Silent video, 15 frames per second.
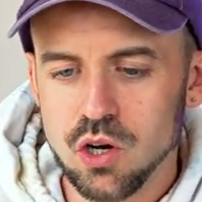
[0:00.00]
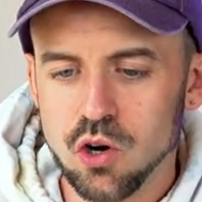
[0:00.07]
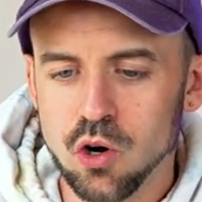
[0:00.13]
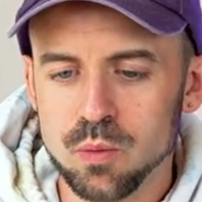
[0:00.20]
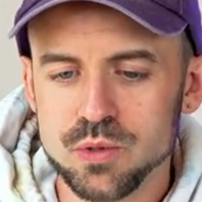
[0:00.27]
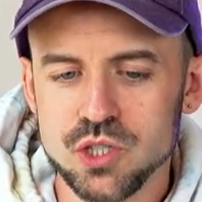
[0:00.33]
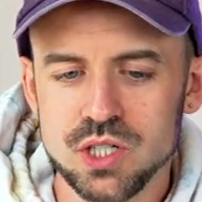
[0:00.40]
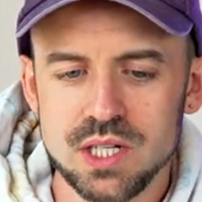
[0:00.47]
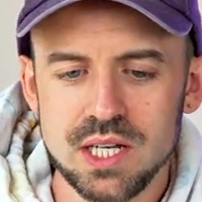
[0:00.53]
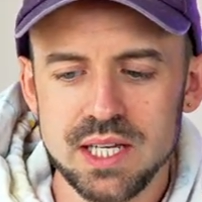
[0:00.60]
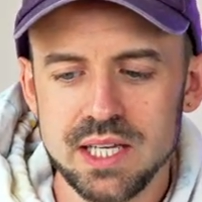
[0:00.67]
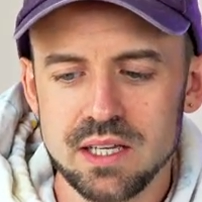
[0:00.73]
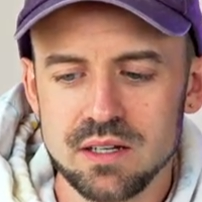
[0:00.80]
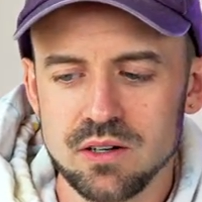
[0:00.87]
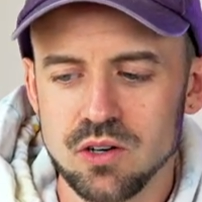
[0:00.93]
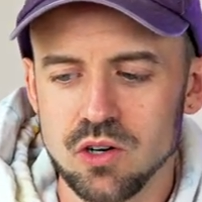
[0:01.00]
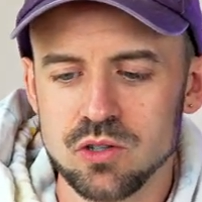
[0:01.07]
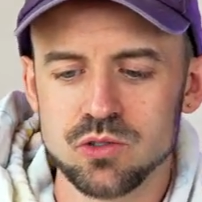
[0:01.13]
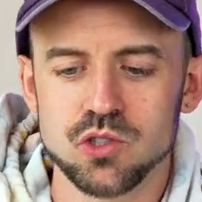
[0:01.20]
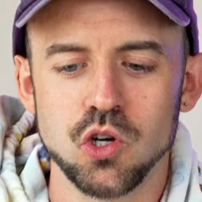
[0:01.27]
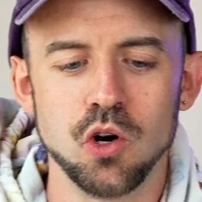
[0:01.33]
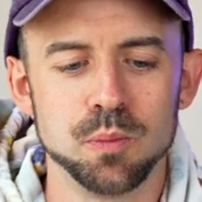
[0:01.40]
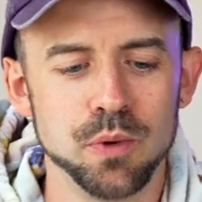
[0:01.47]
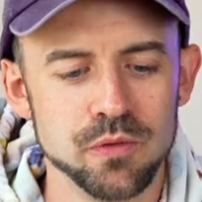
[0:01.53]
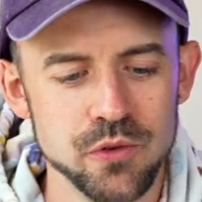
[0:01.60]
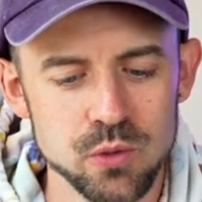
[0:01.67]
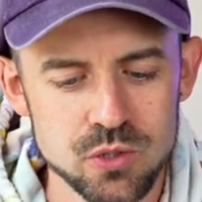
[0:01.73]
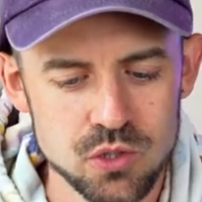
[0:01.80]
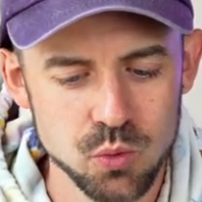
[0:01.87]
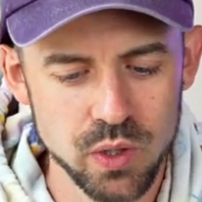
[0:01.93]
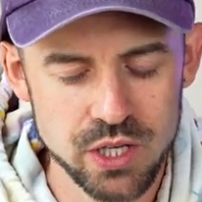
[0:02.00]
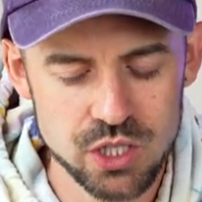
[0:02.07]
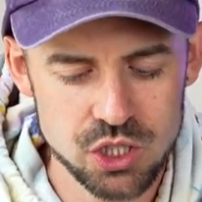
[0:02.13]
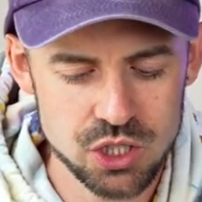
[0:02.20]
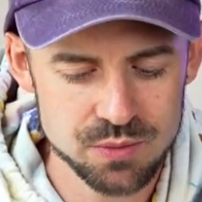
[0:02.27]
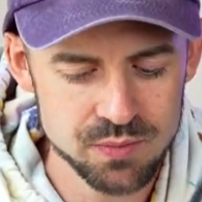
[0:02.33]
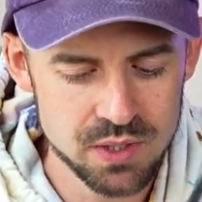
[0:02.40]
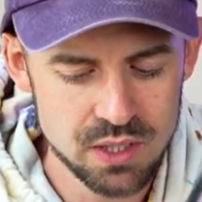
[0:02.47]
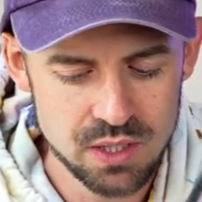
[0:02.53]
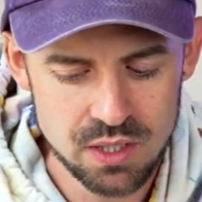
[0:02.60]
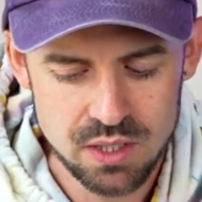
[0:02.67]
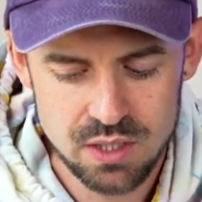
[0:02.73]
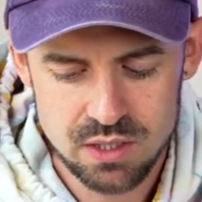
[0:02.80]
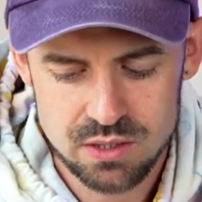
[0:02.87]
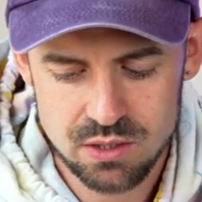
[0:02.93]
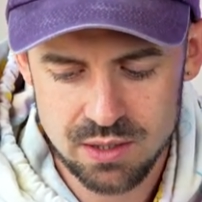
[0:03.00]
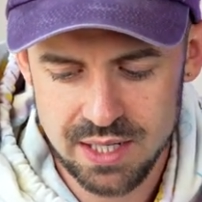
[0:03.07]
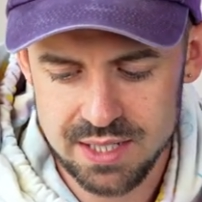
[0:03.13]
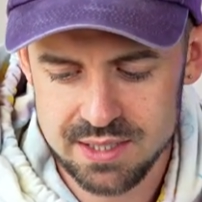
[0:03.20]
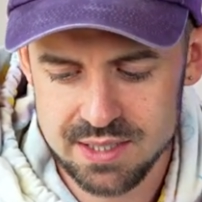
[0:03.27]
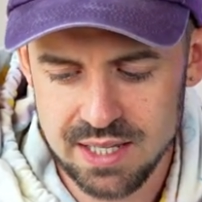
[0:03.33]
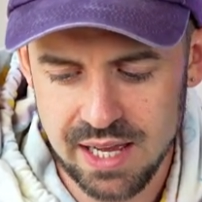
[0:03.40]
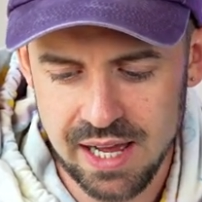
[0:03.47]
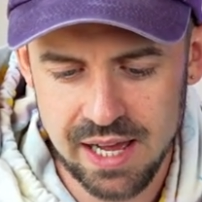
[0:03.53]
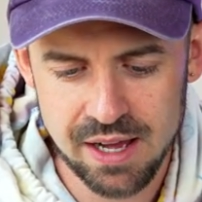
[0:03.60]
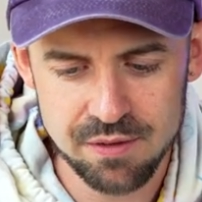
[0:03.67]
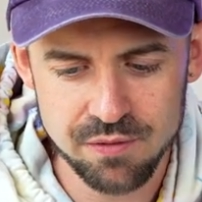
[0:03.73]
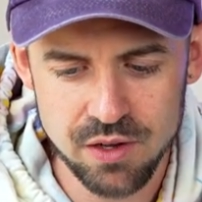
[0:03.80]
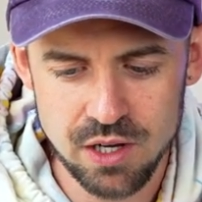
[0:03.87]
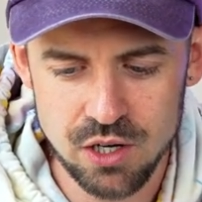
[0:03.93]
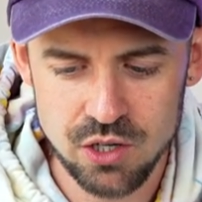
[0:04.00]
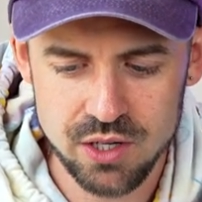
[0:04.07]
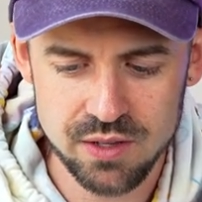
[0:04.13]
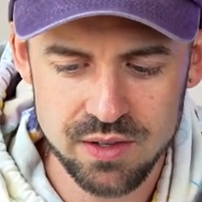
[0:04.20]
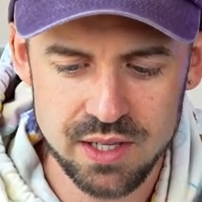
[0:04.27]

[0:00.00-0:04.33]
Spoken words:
optionally on top of your Switch. So let's have a look at